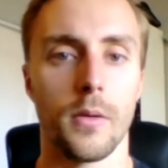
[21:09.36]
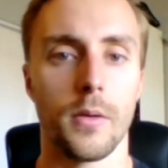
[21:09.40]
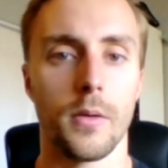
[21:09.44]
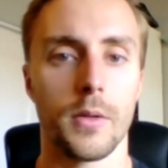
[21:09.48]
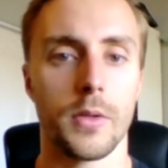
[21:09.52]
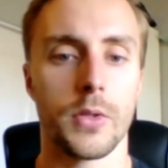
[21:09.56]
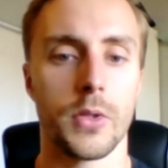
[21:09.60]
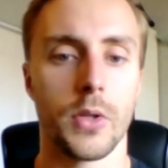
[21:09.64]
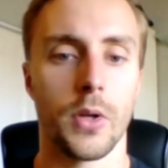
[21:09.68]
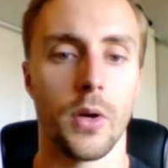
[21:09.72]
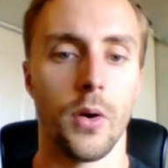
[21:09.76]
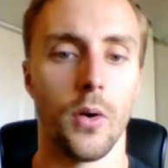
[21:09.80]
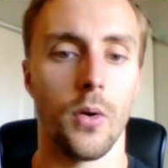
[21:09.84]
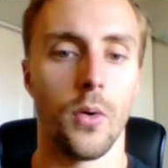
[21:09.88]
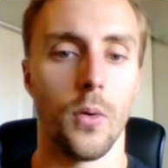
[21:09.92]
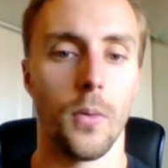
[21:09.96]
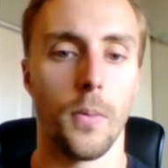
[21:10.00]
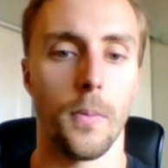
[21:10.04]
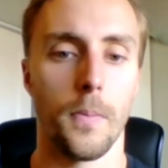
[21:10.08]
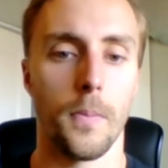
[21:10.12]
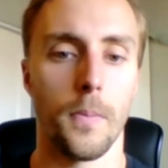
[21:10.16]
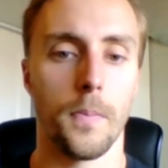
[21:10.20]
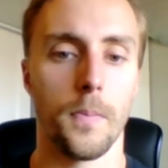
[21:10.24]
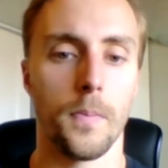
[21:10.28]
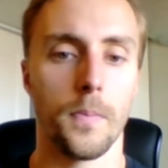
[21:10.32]
So
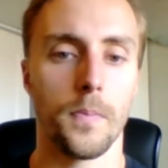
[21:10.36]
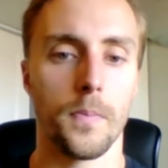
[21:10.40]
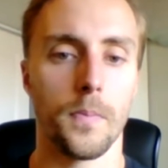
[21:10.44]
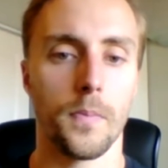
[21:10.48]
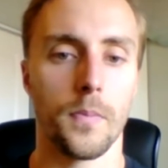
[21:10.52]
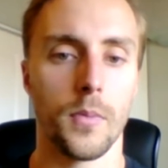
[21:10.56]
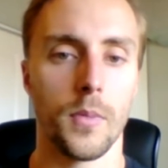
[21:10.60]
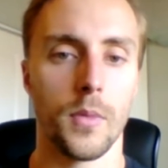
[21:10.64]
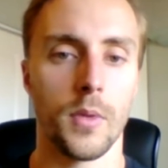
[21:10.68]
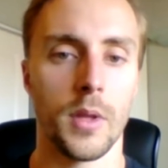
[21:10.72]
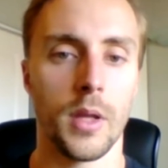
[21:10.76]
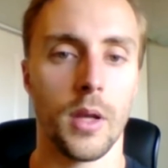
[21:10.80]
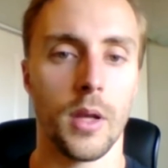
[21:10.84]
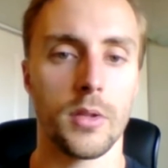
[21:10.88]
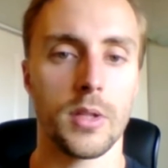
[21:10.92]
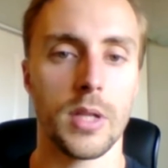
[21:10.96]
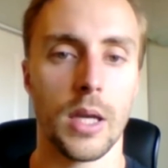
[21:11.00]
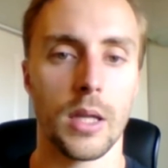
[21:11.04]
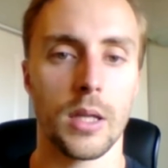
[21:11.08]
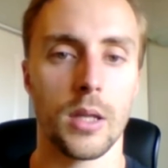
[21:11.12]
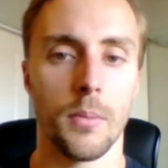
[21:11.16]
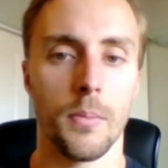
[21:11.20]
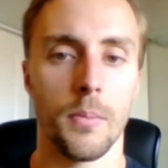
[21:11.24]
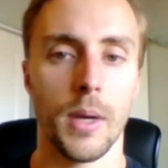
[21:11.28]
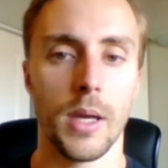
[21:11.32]
they'll
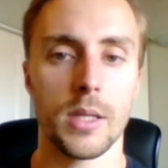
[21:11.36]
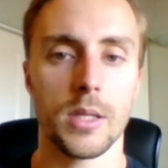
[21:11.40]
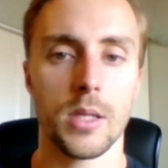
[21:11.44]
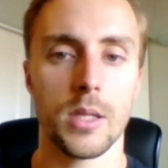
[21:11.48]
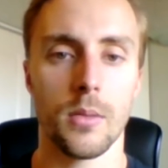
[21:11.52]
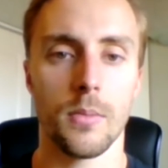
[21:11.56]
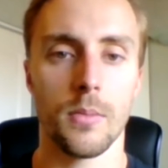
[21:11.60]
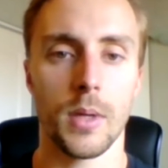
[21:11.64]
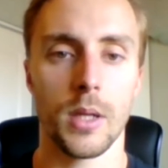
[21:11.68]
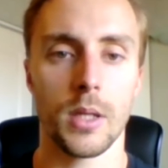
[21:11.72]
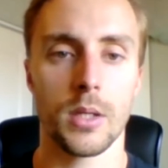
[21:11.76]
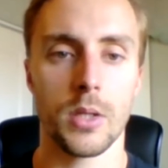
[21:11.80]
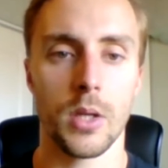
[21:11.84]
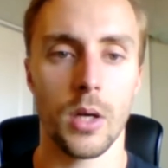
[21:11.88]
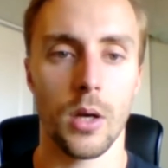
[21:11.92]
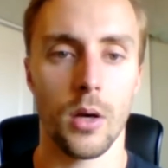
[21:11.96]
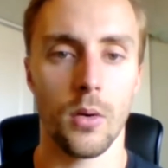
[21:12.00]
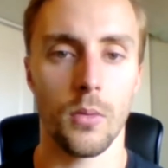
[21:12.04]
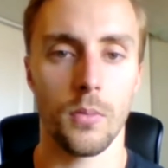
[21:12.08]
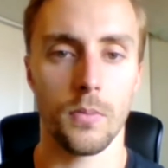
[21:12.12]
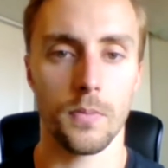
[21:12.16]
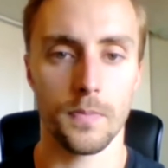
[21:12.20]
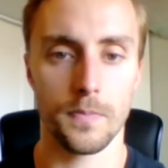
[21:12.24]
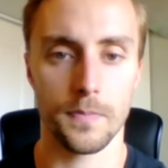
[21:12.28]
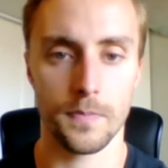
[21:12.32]
take the base of the big
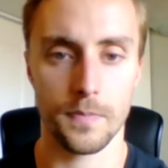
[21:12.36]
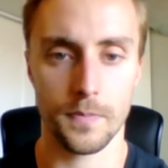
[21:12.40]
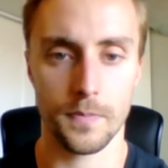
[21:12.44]
toe